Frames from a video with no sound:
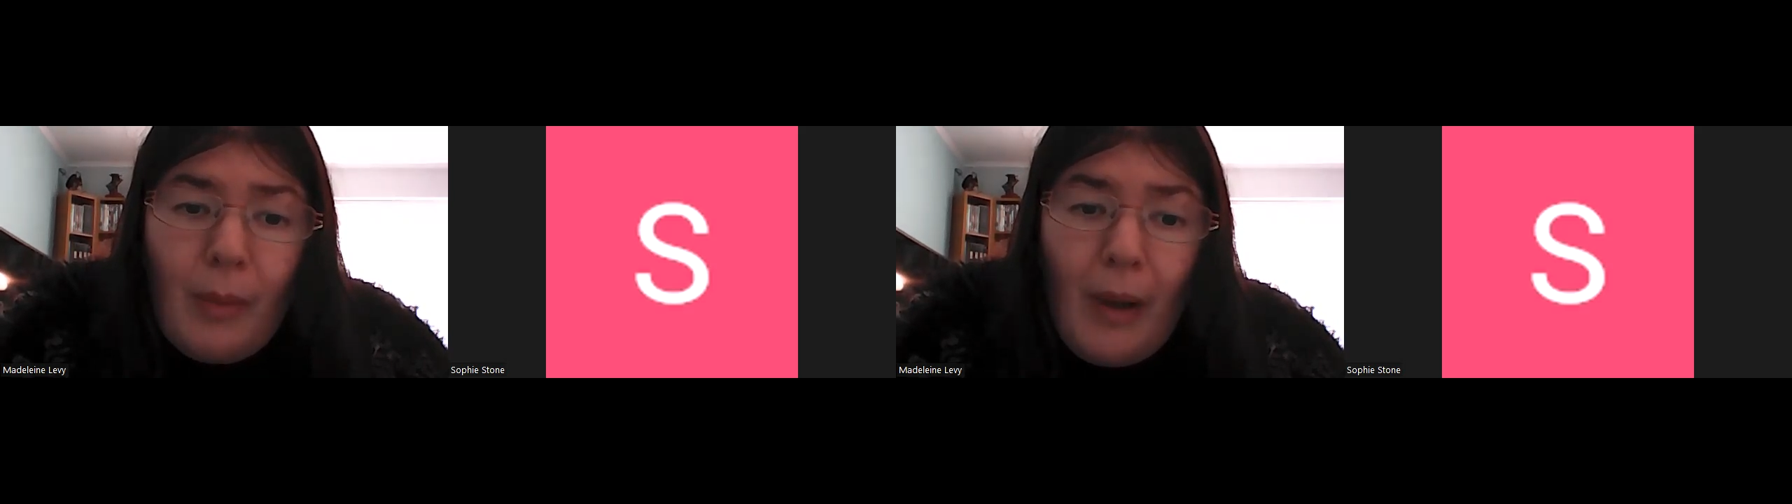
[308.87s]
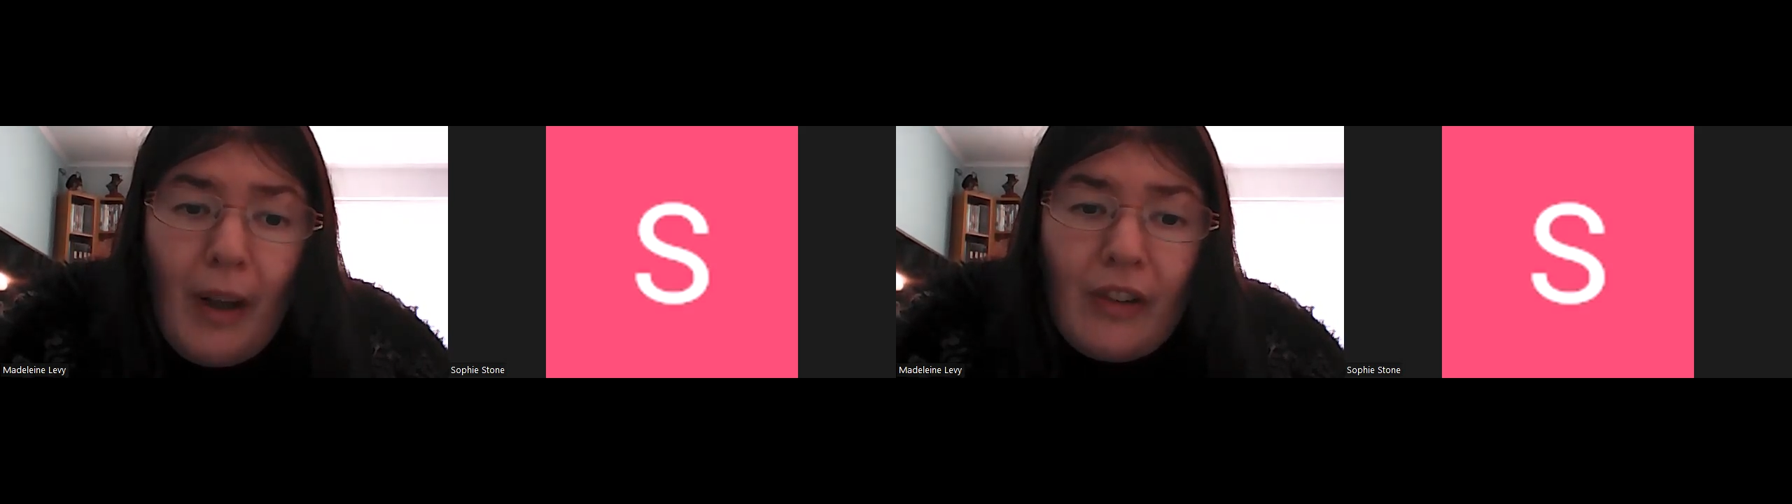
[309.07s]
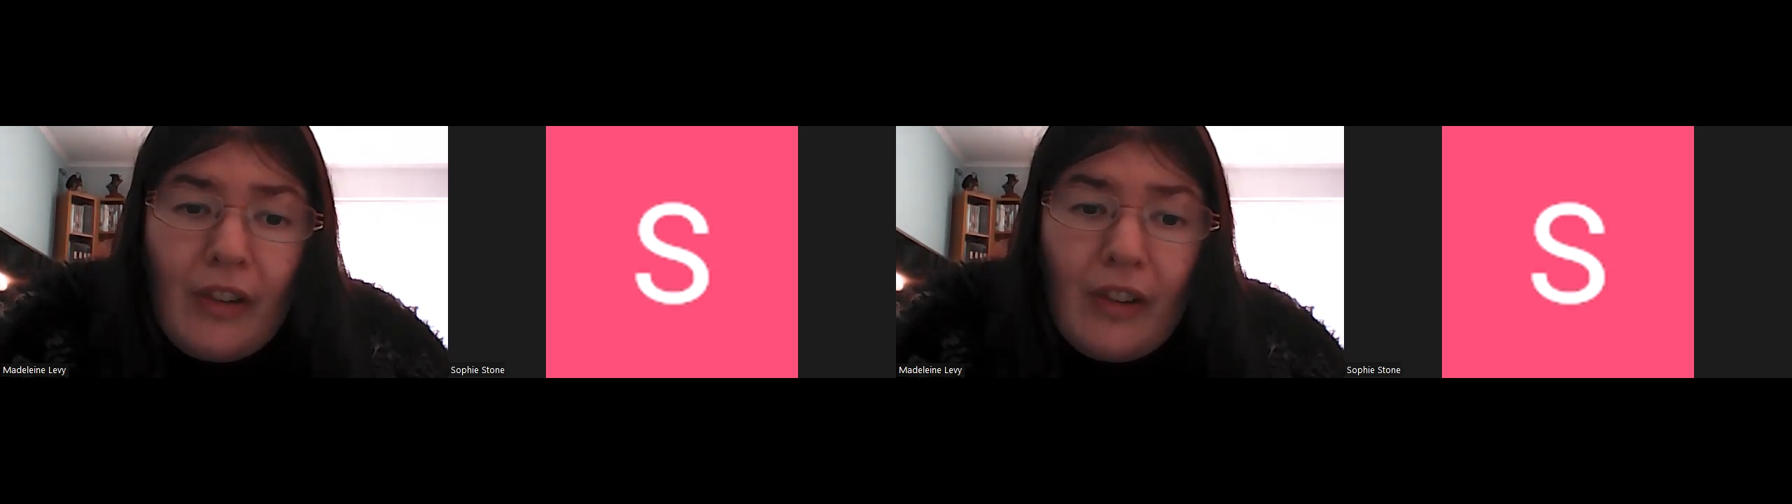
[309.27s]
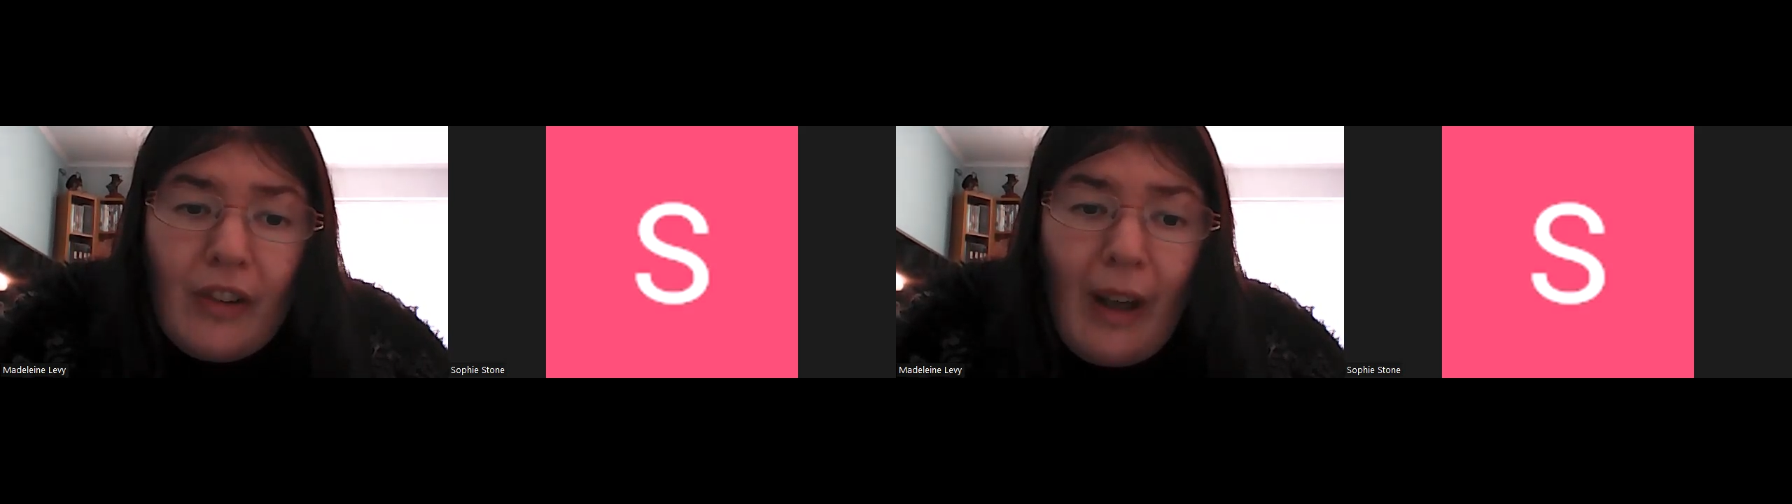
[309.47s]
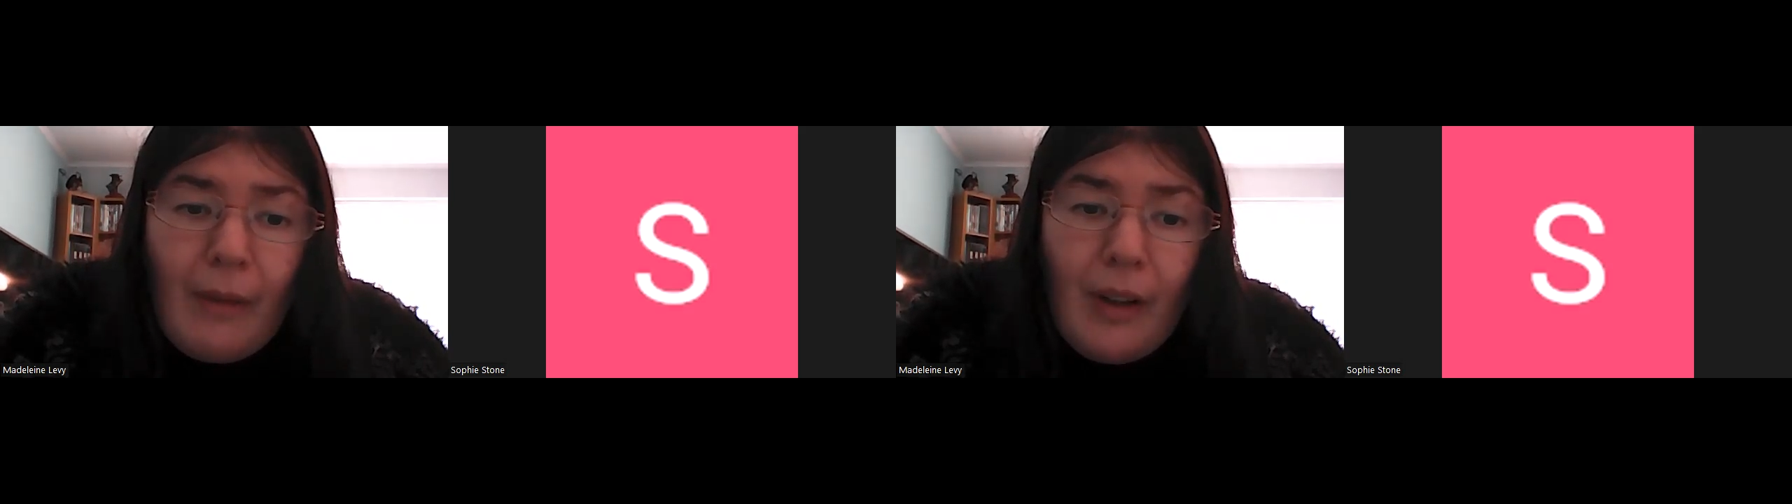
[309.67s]

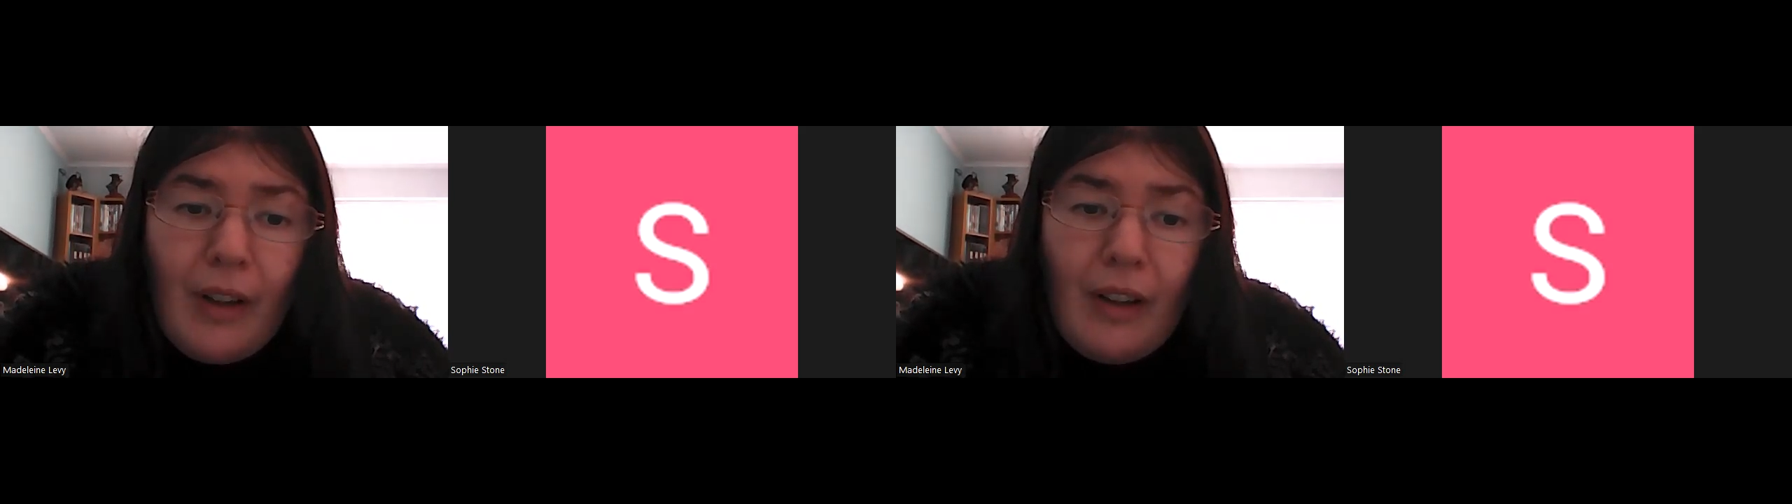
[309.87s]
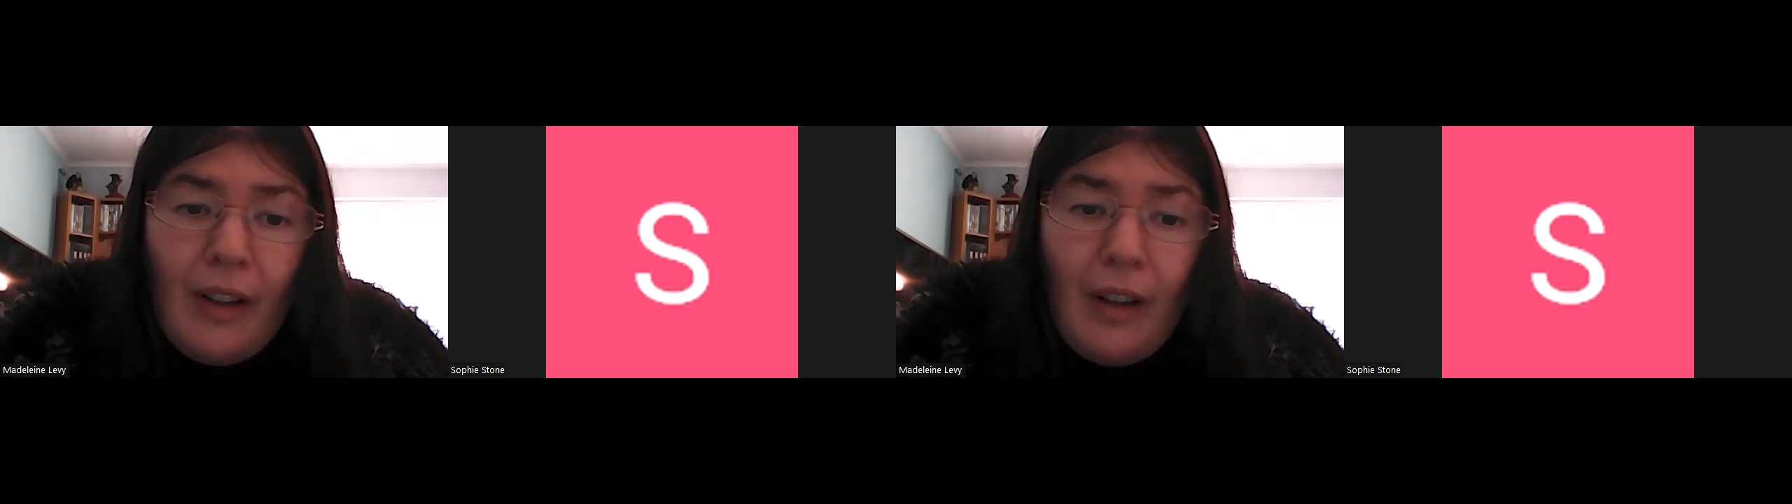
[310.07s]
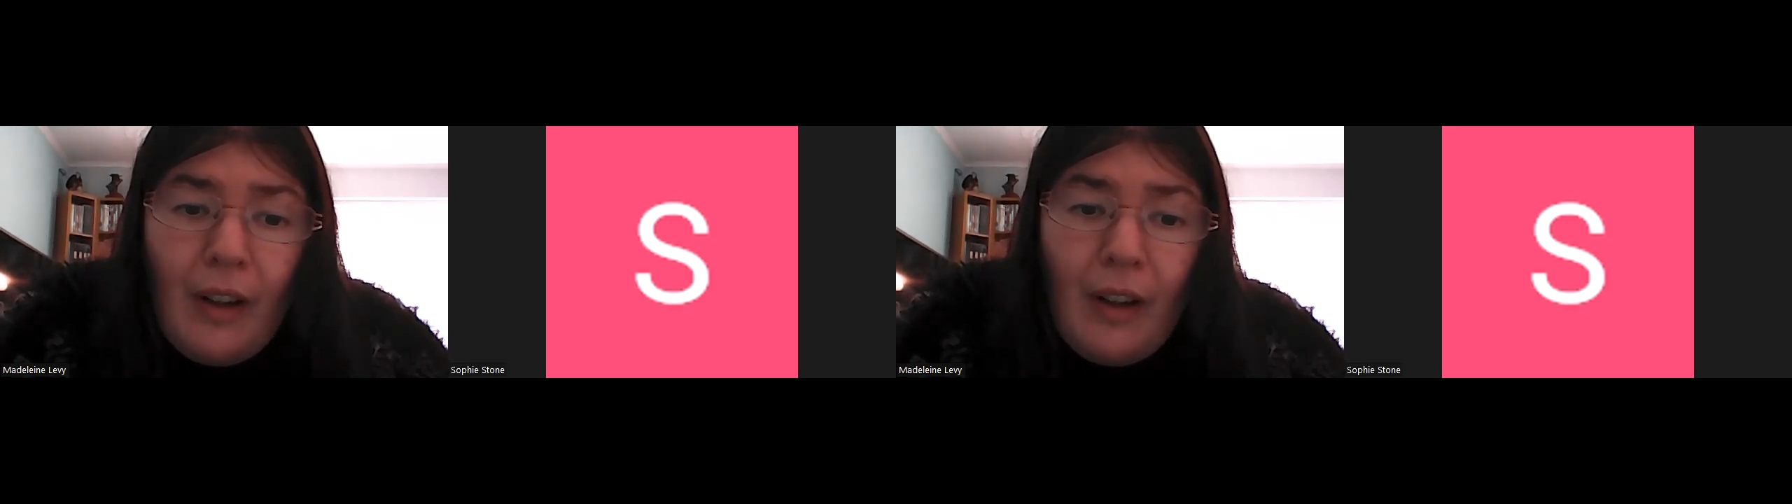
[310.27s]
person's having